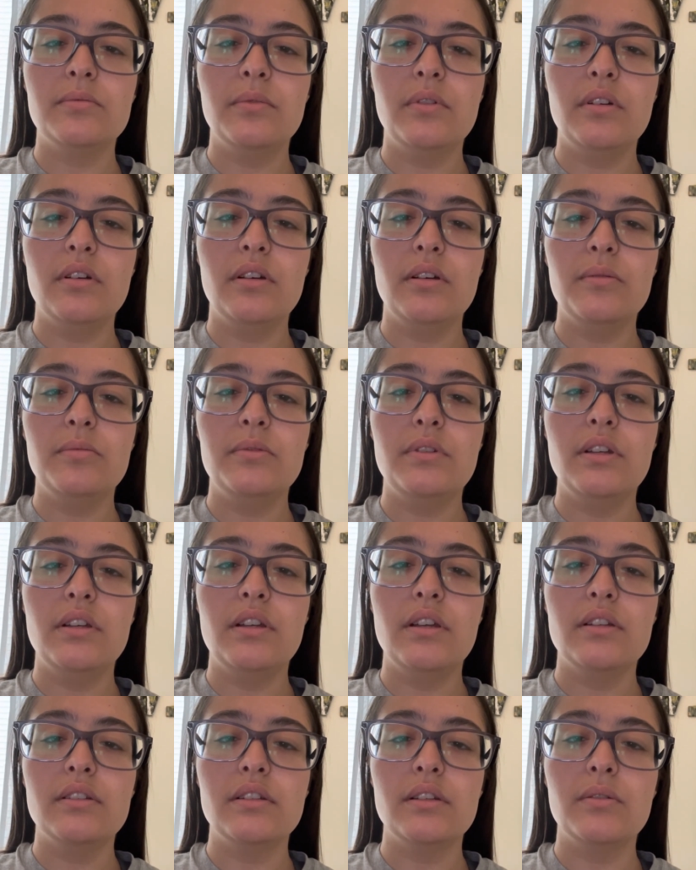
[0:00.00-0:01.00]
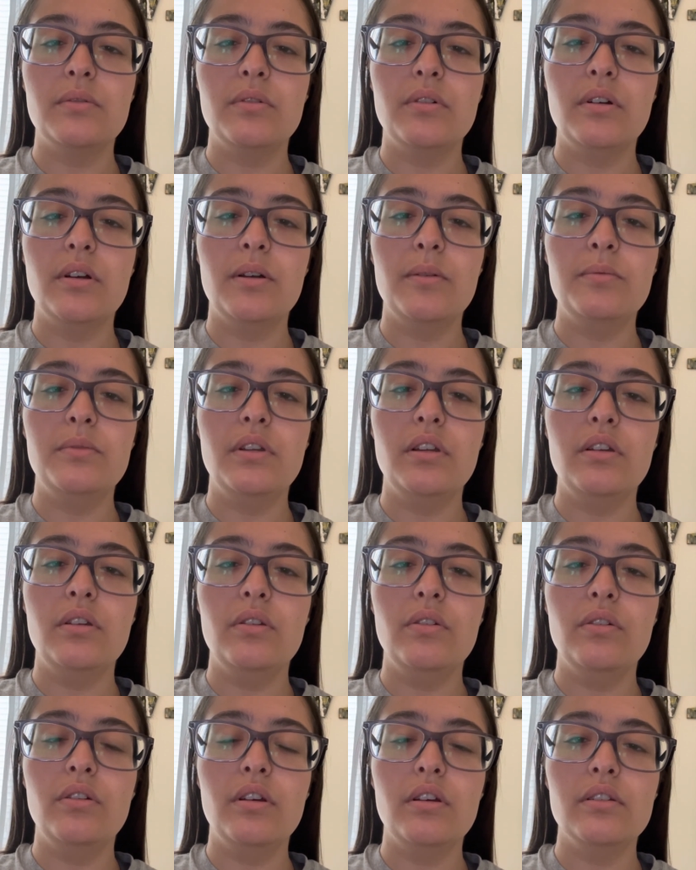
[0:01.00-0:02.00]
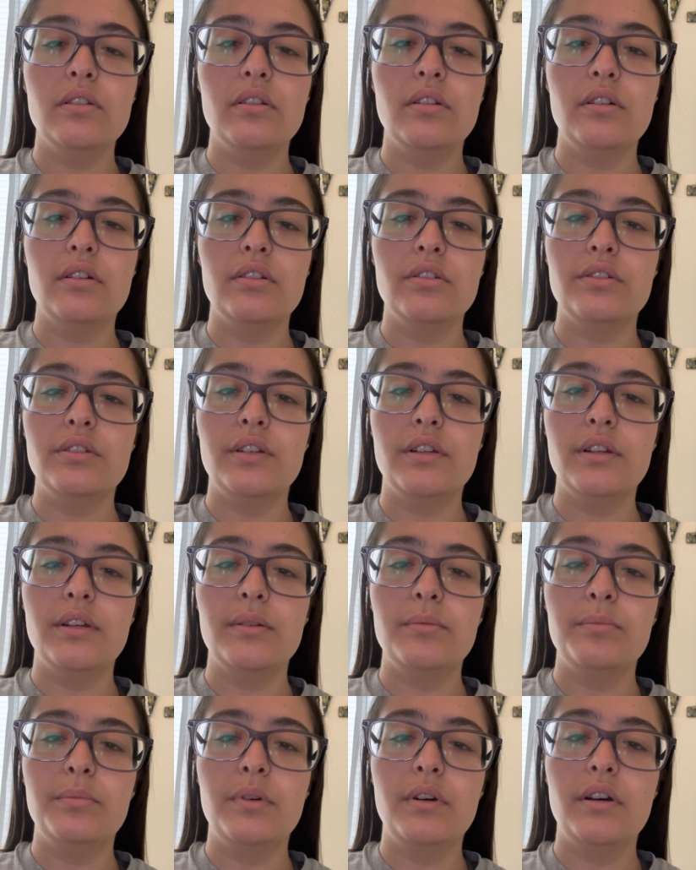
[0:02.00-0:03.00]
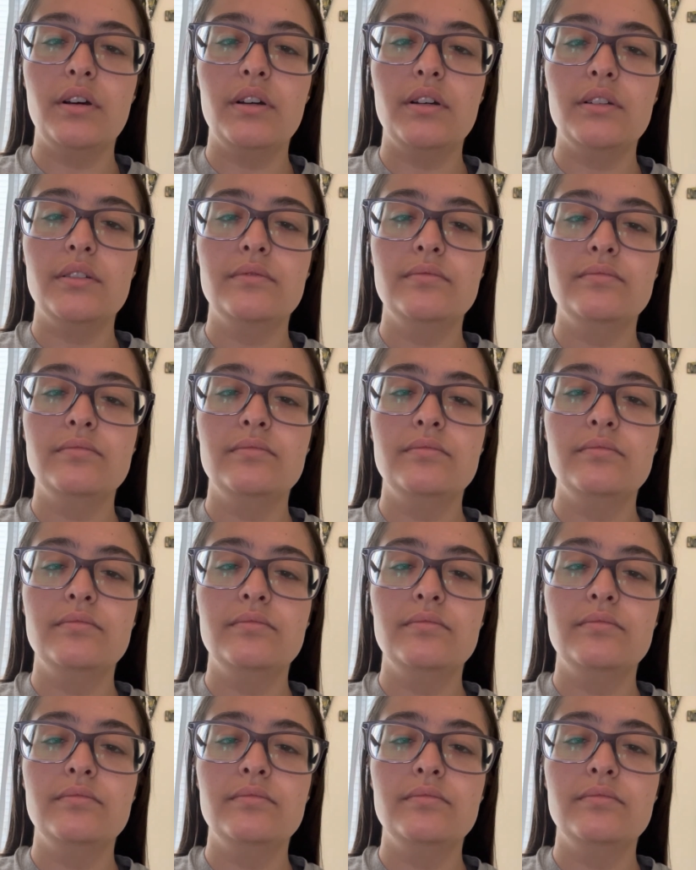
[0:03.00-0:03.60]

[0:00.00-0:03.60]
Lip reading: my update, guess I will update you guys later. So yeah, bye.